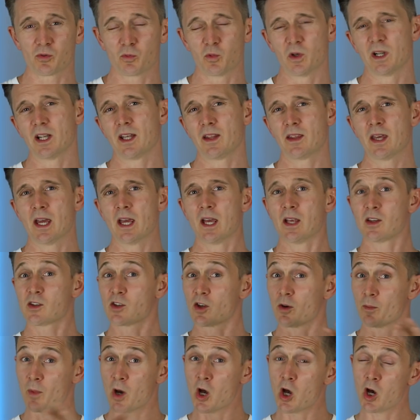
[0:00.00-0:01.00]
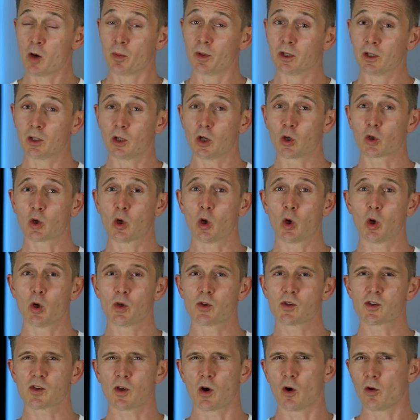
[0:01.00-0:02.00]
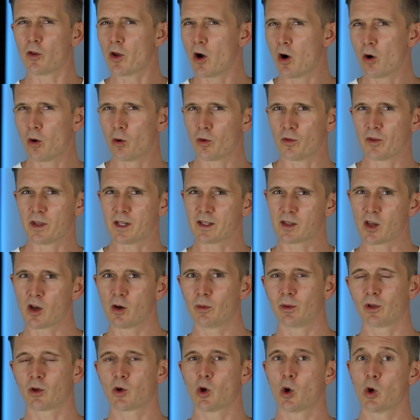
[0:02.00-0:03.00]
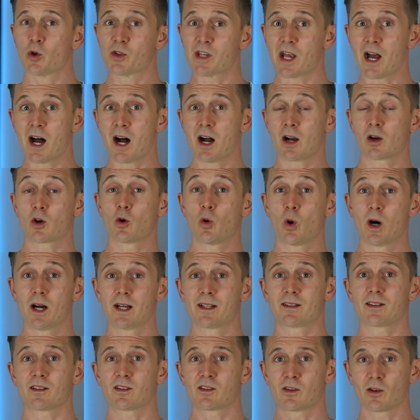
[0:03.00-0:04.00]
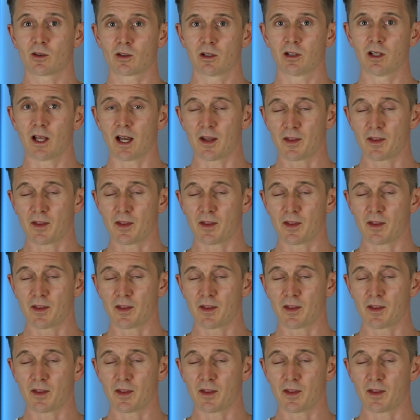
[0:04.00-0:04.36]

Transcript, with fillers: with some herbal accords, although these herbal accords are quite subtle.